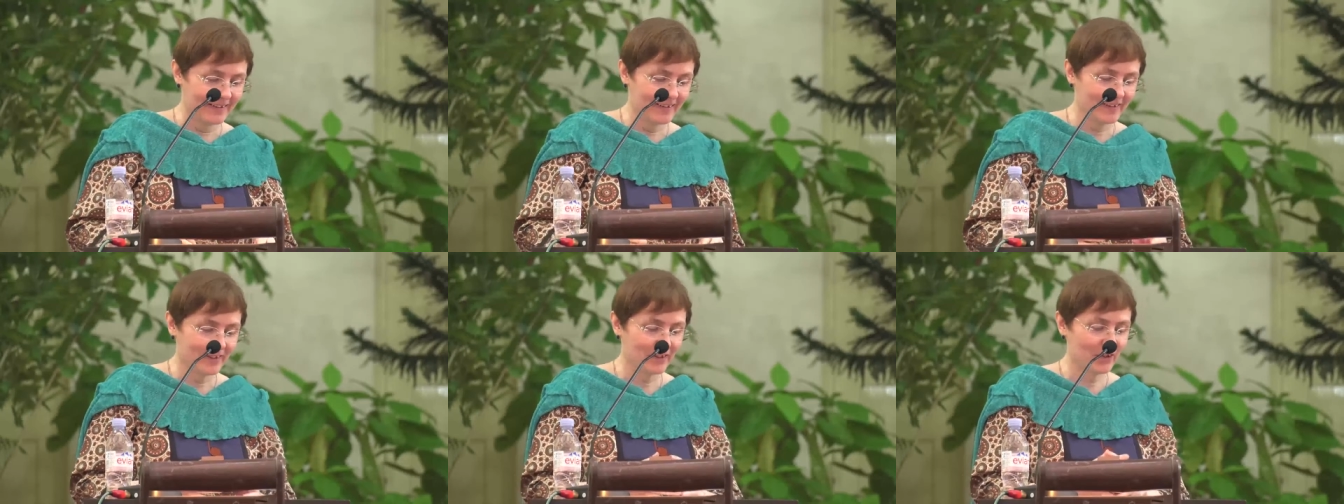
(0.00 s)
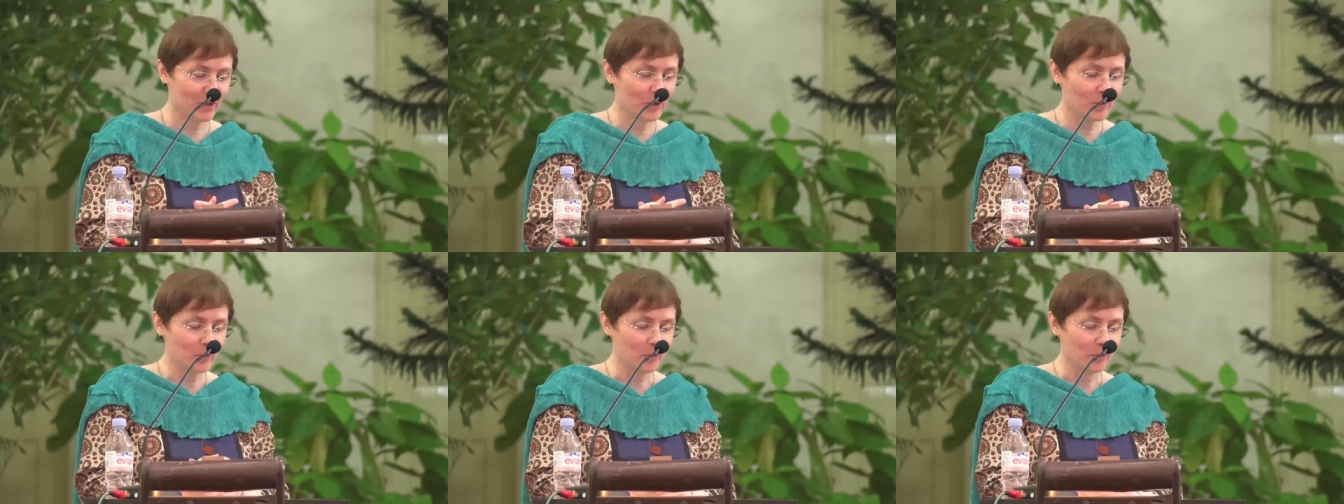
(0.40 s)

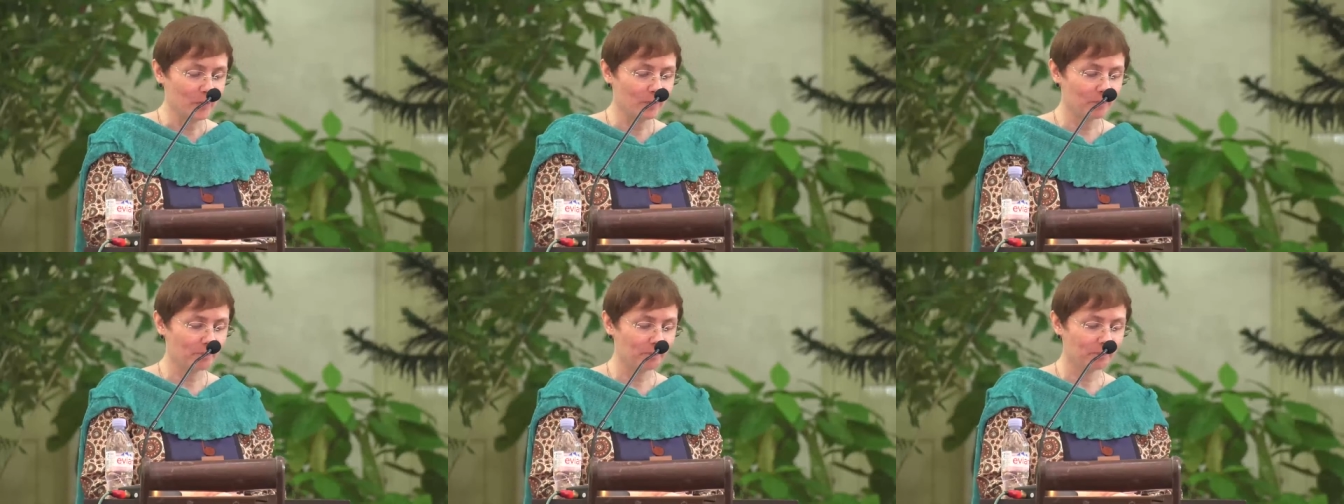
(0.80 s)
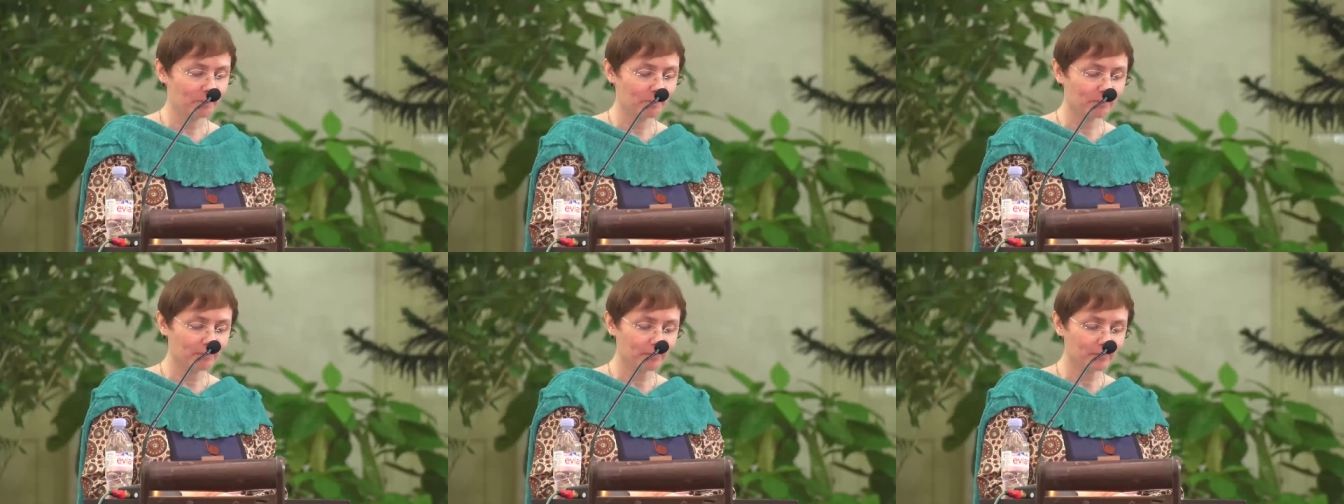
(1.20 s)
So,
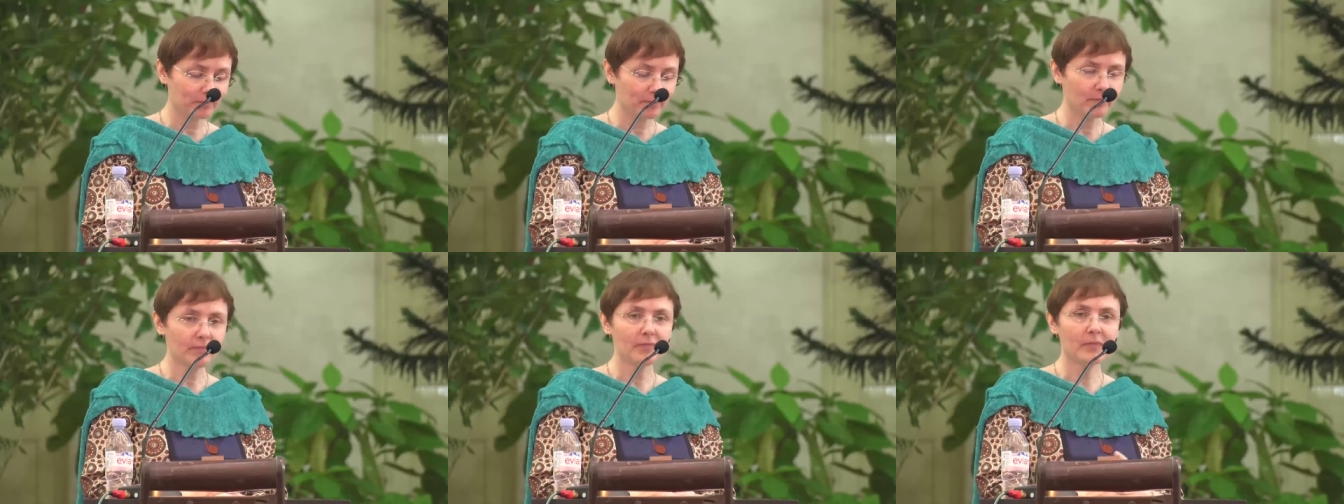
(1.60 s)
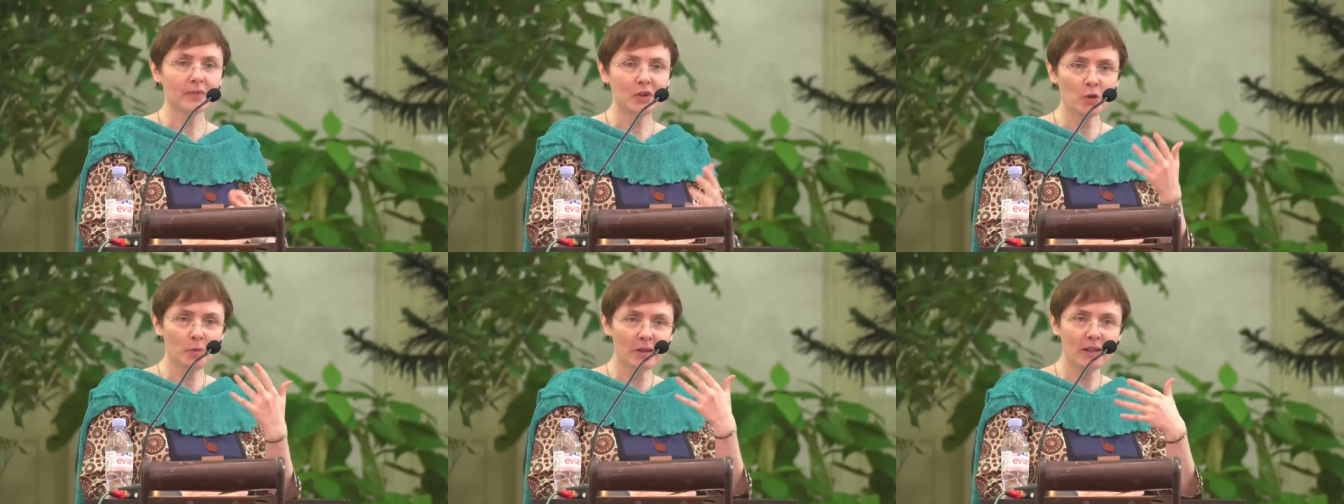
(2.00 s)

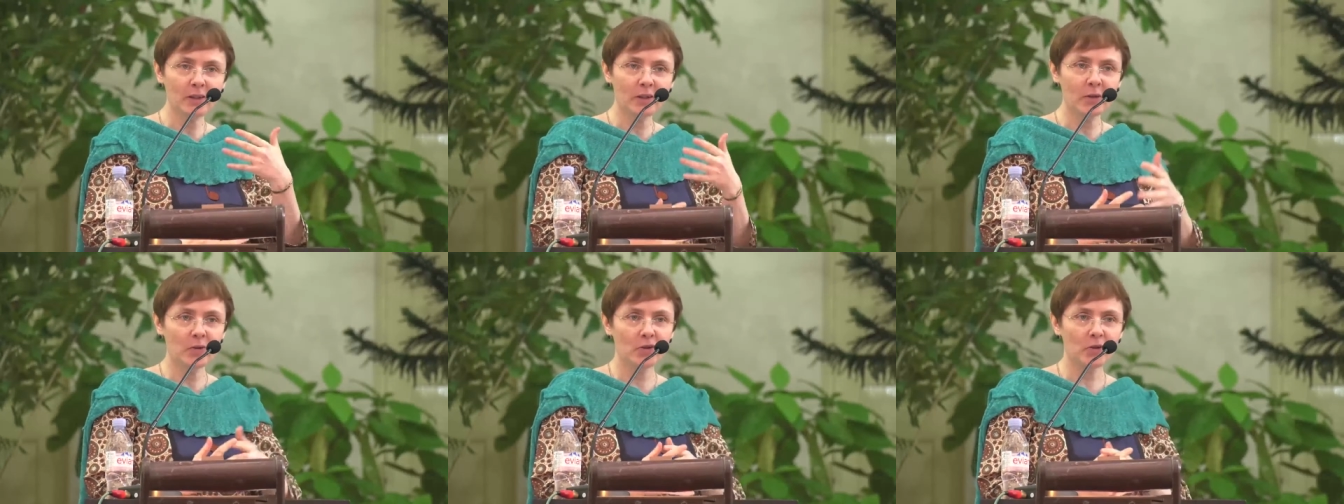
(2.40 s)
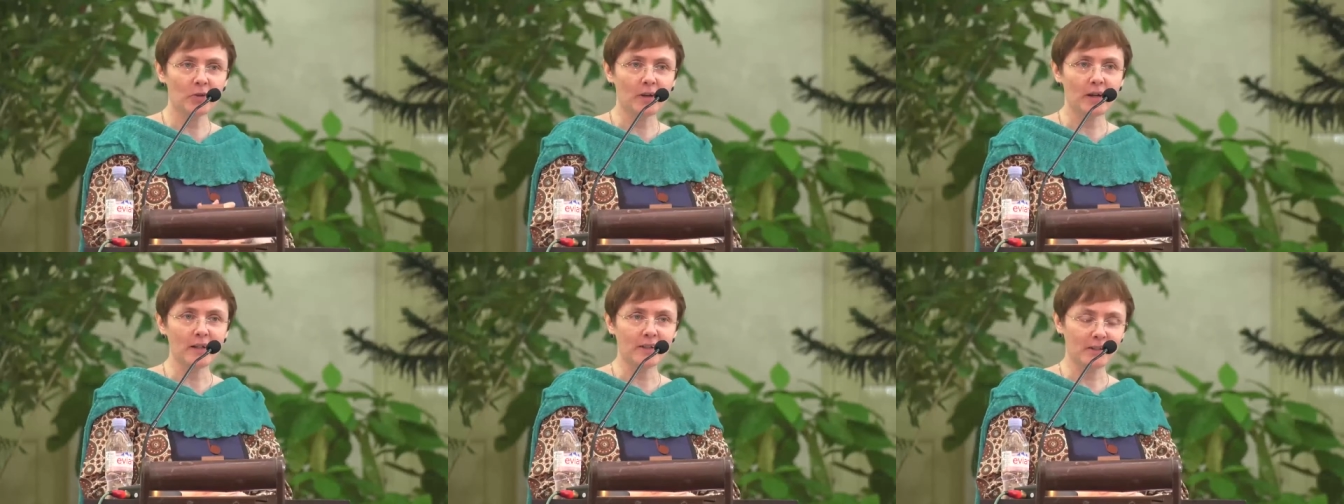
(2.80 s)
you may close your
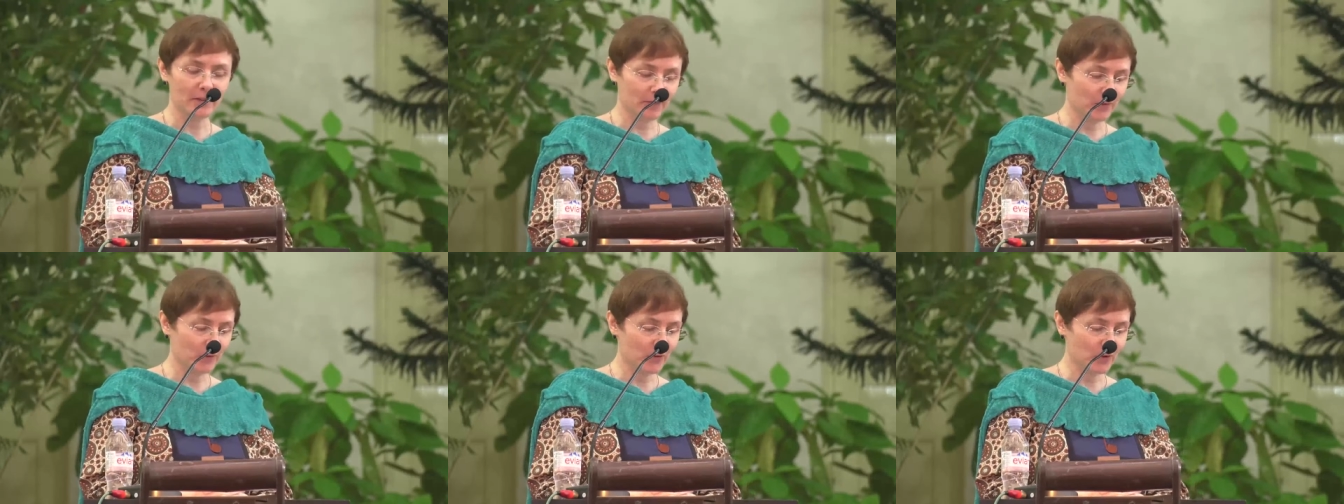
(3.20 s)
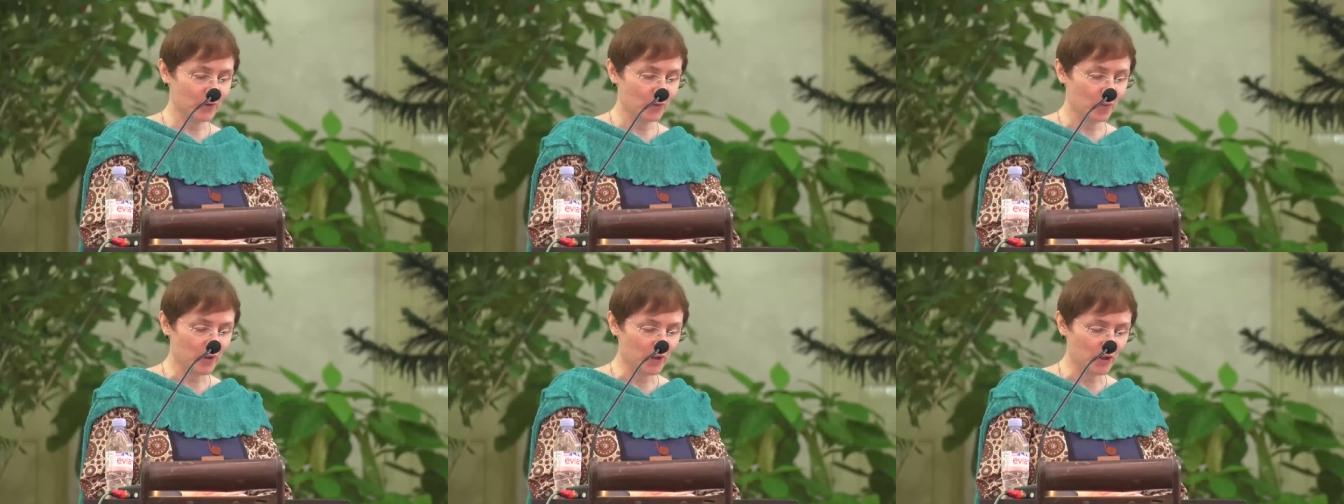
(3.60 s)
eyes if you
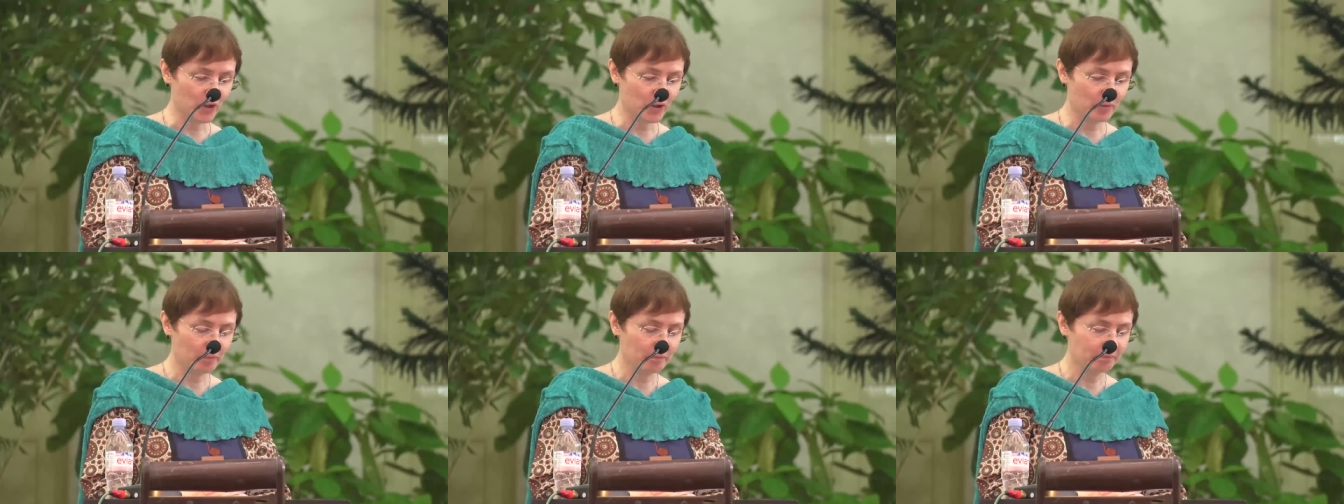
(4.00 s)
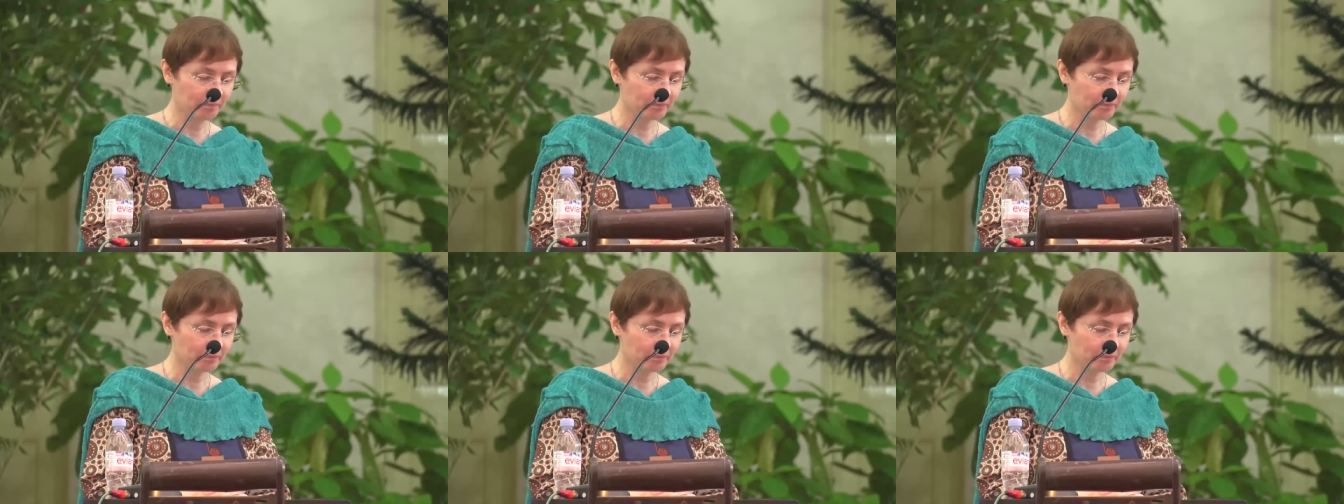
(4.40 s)
so wish.